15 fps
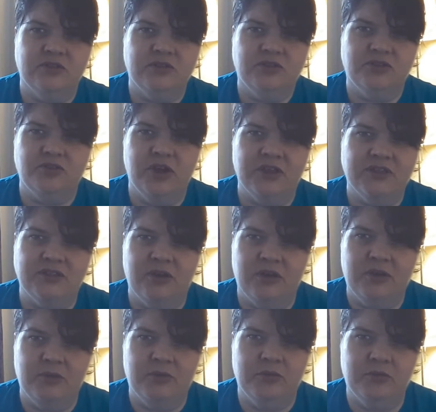stress
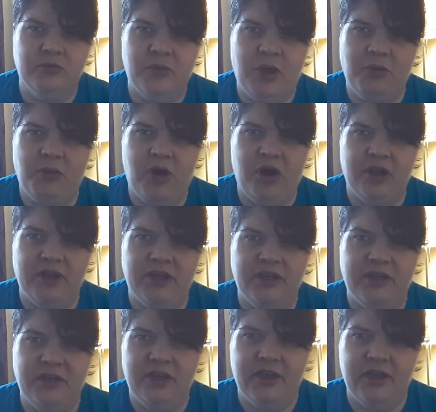on my body,